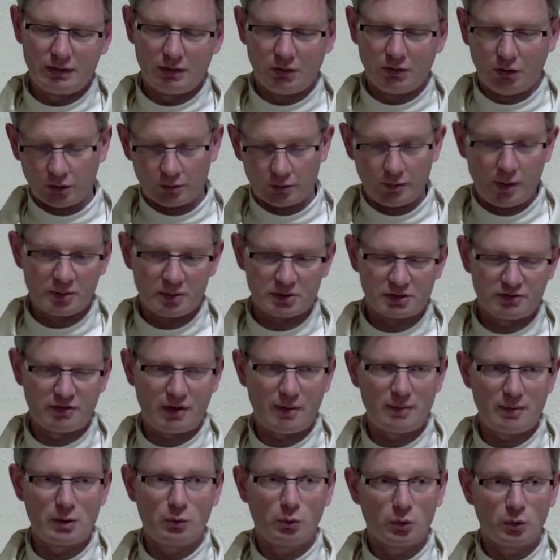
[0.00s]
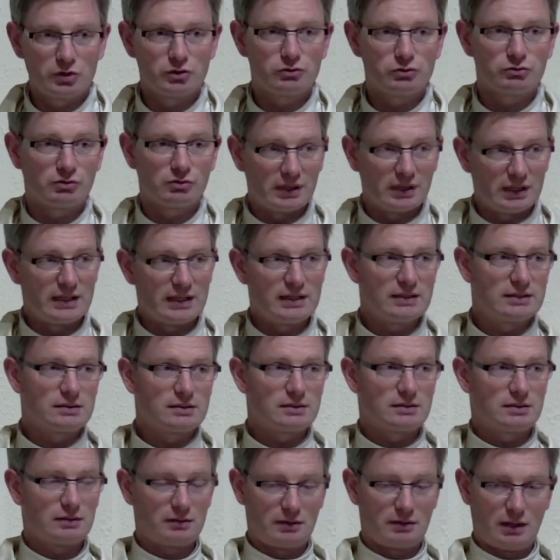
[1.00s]
other members of the family wouldn't release
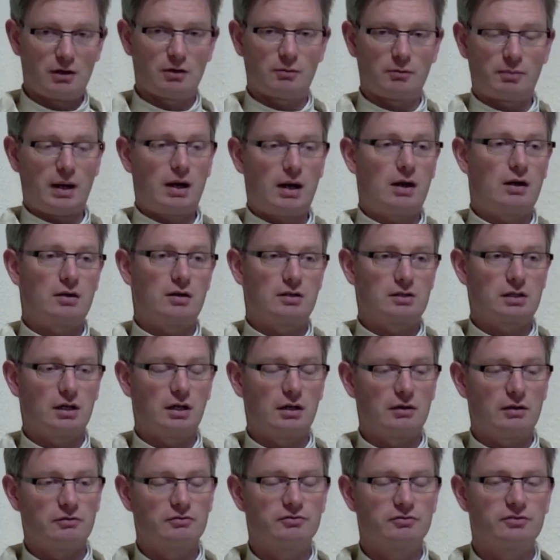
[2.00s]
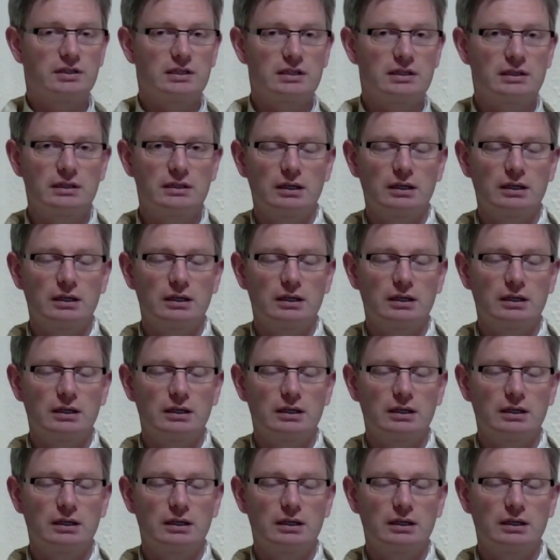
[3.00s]
their part of the